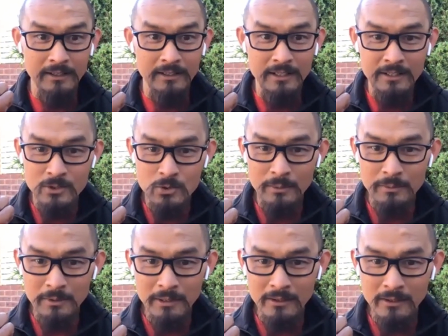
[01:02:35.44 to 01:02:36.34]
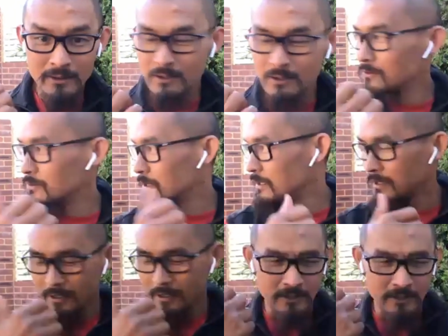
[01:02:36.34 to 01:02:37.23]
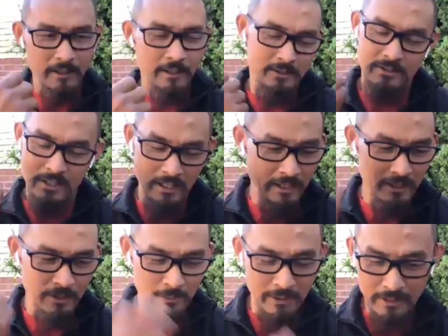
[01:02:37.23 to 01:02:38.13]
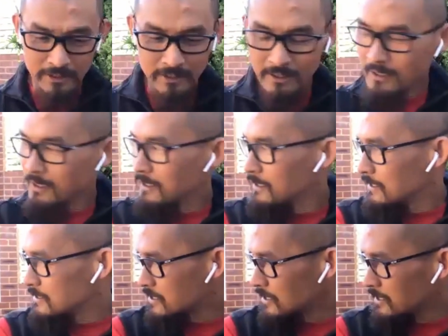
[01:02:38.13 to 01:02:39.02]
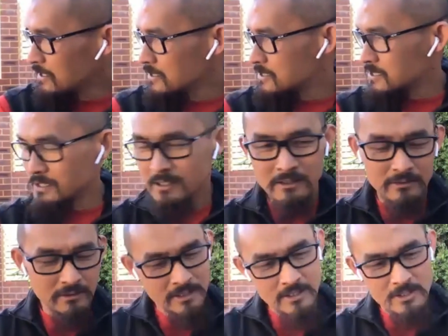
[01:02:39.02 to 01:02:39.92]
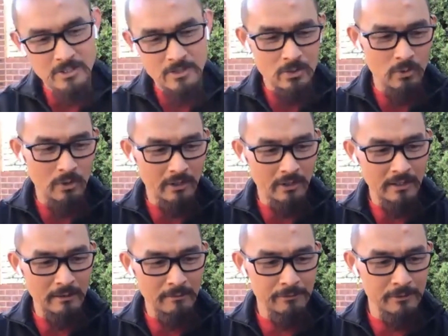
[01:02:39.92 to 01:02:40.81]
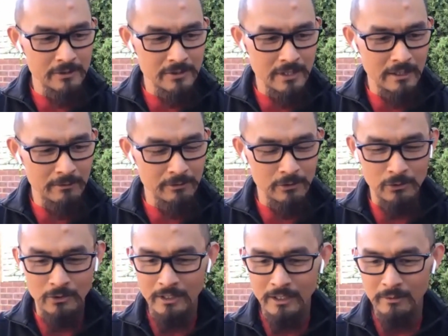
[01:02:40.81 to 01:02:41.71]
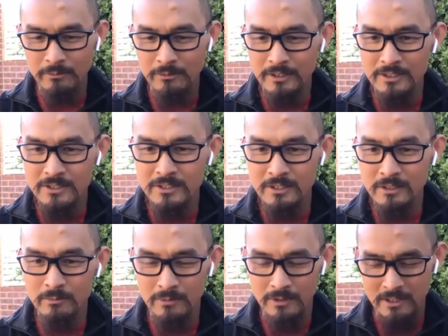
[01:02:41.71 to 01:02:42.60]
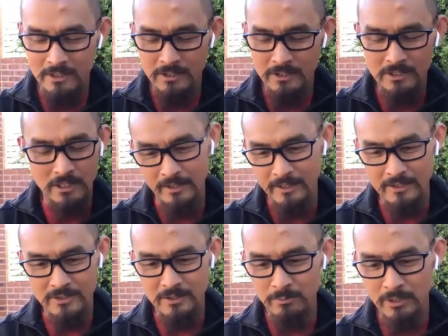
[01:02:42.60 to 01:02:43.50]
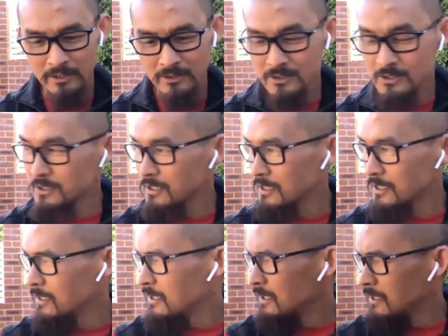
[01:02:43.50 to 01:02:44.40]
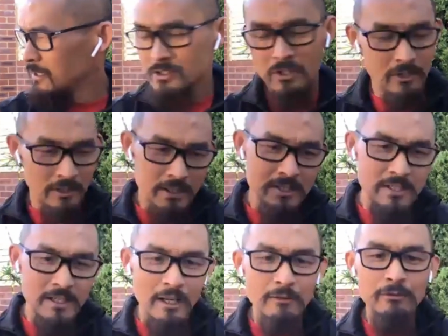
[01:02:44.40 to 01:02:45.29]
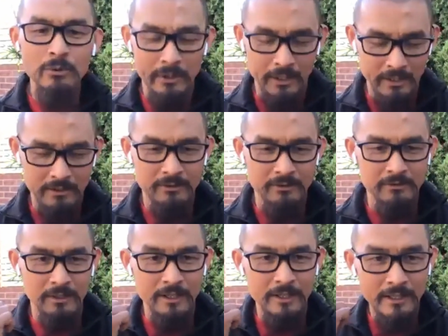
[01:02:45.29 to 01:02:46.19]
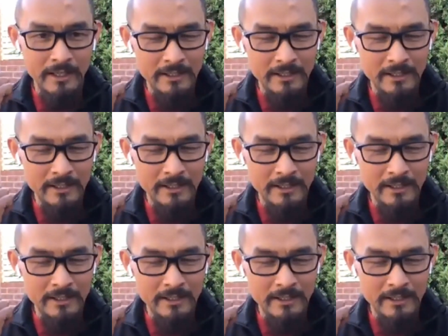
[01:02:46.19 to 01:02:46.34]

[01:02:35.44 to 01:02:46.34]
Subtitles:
Can you hear the drum in the background? Oh, it's clear to me. So he's just woken up for his afternoon nap and his line dancing practice. So it's everywhere, right?